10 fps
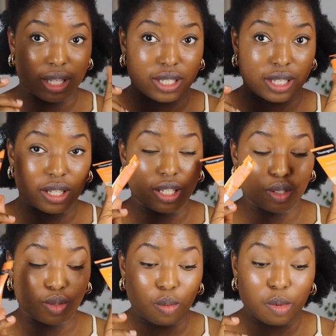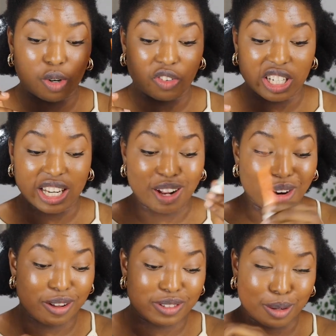It's home already. I
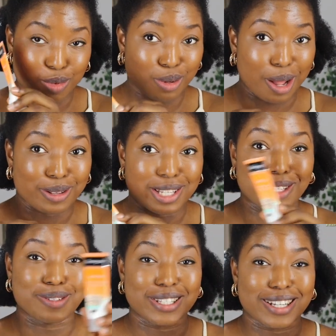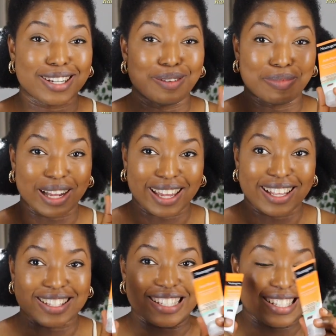don't have time to go outside to take the
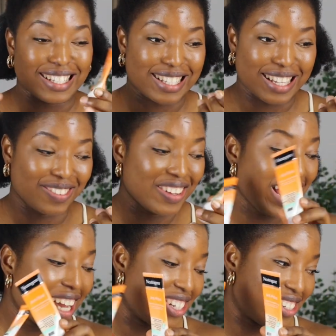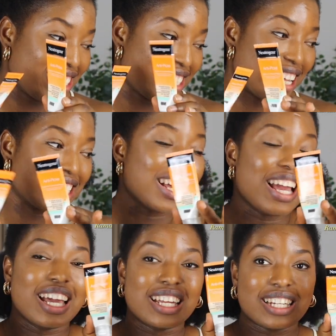packet. It's the same, it's just that
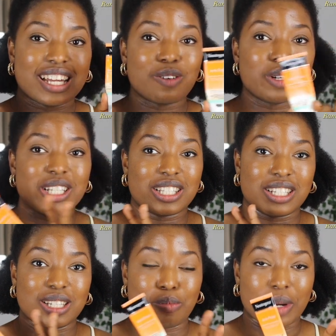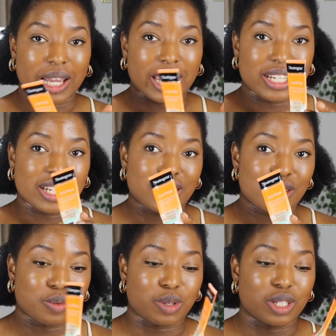one is in the package and
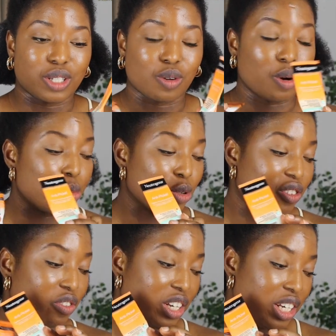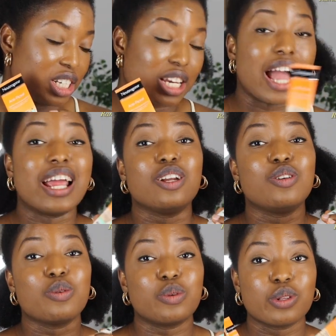this one is almost finished. I
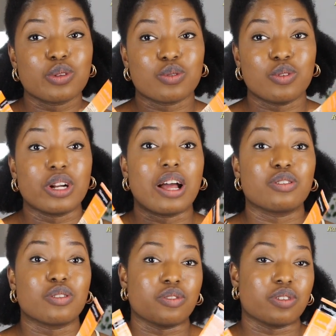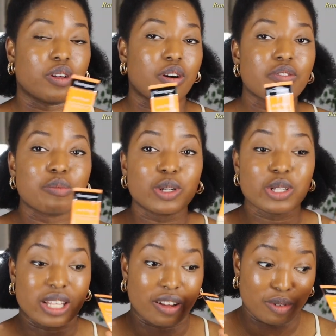don't want to run out of stuff
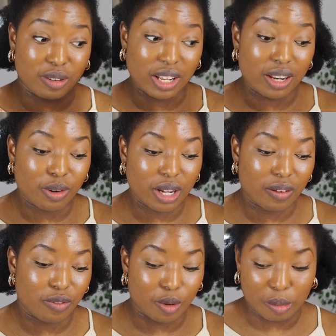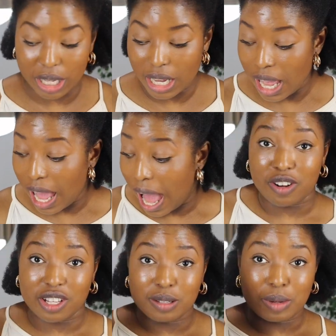because they have been really working for me. I've
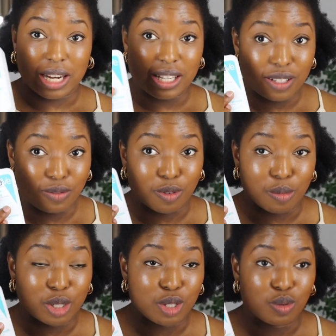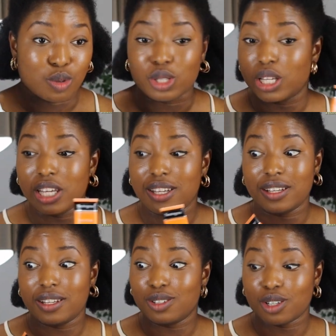learned my lesson from this one.
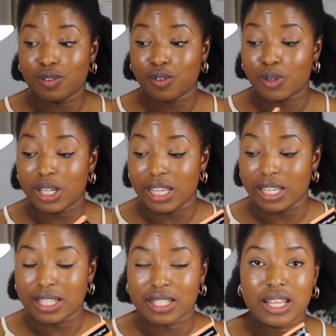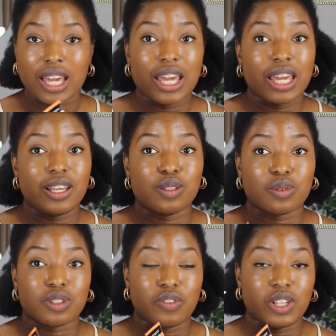Just 4 days it
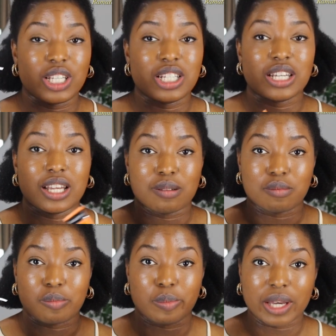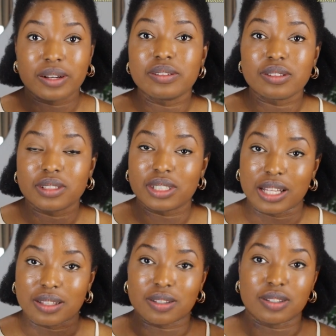was finished, and
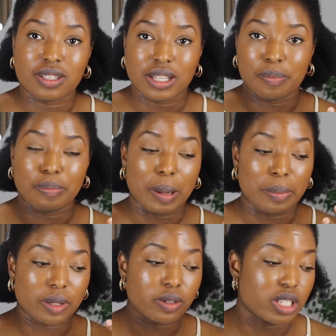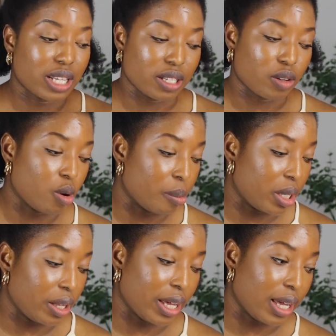my pickle started
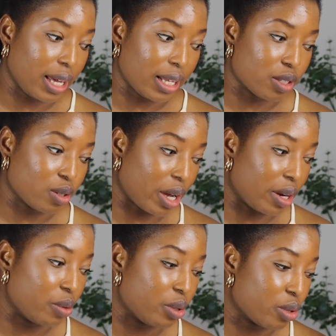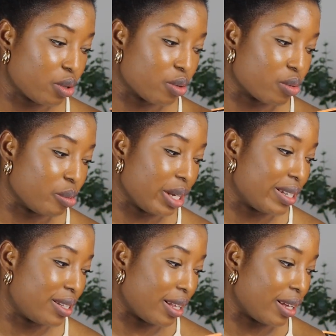coming again, so I don't want to
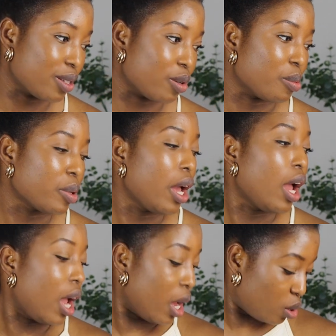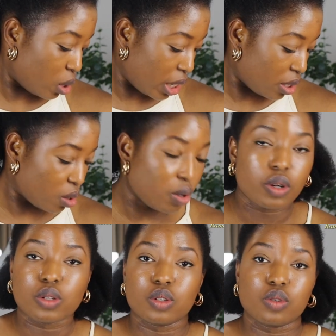mess things up. So let's go
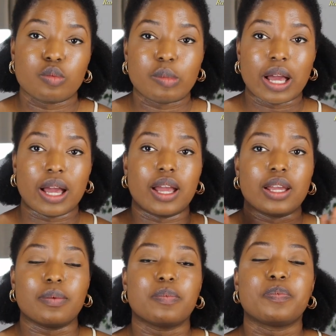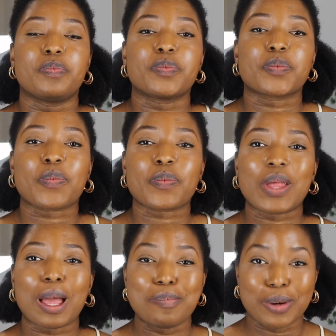on to my
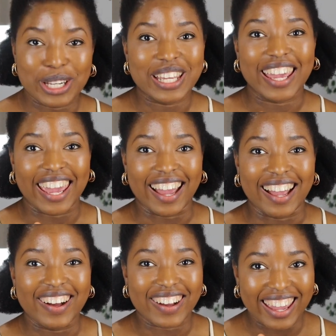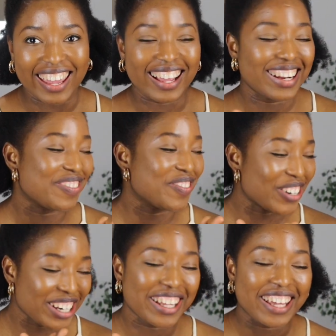body care. Okay, the body